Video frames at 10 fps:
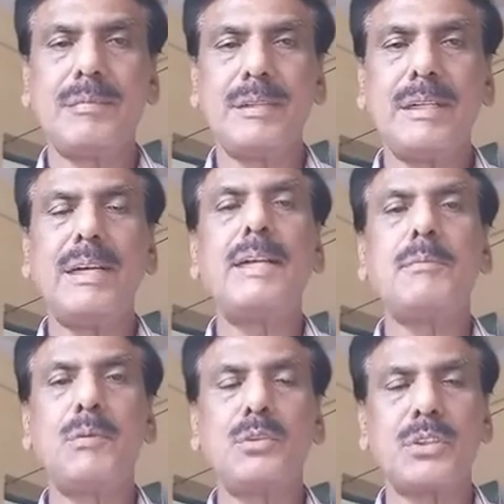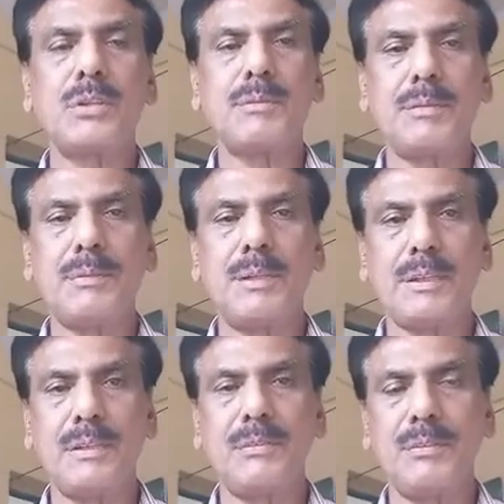In any portion of the beaker,
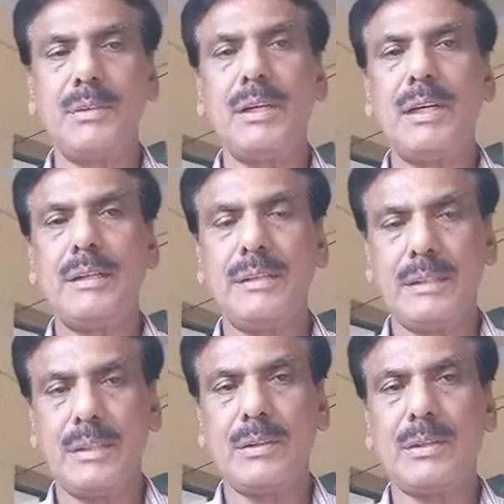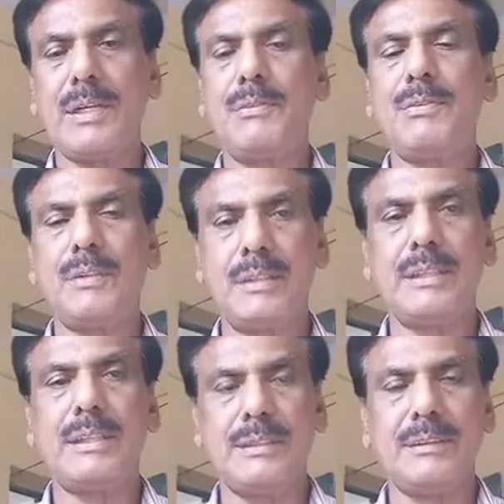if you
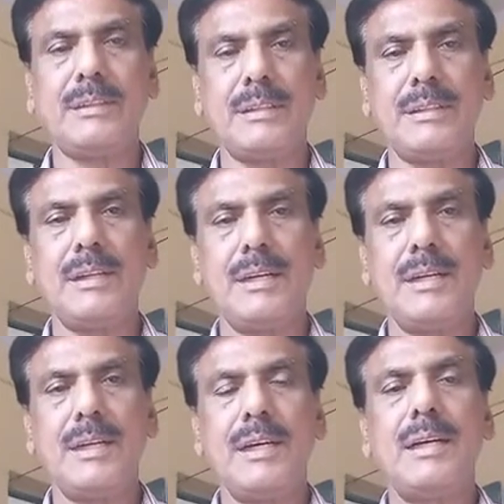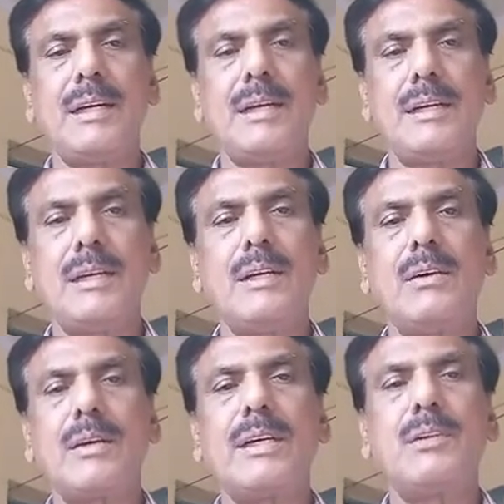taste,
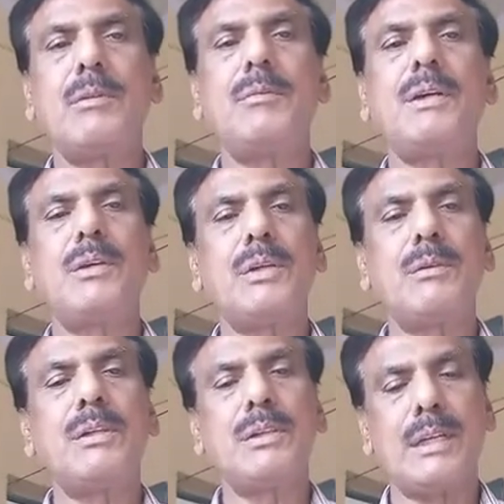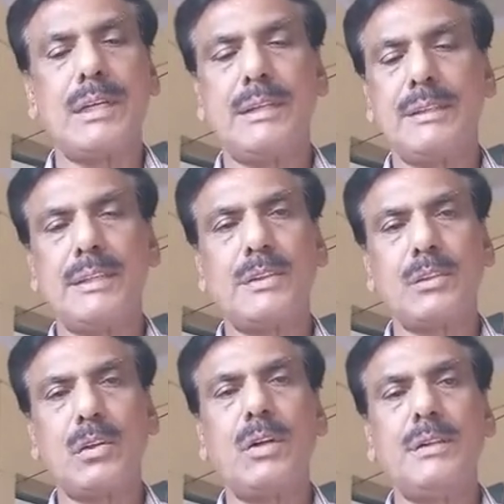okay, it will taste
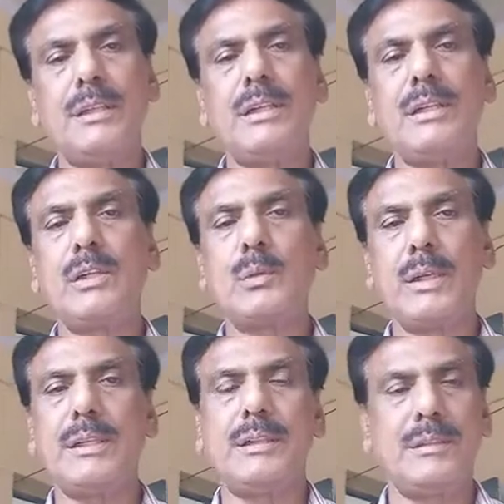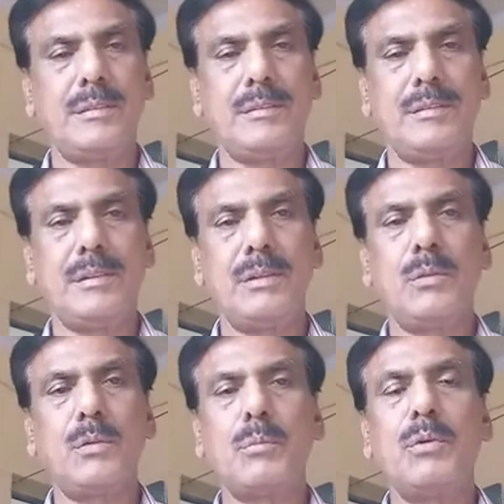salty equally,
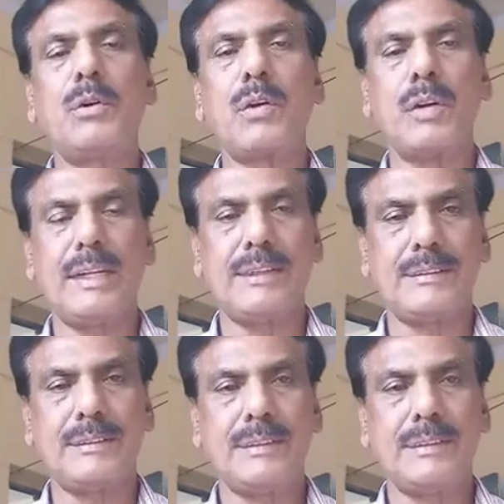not more or less.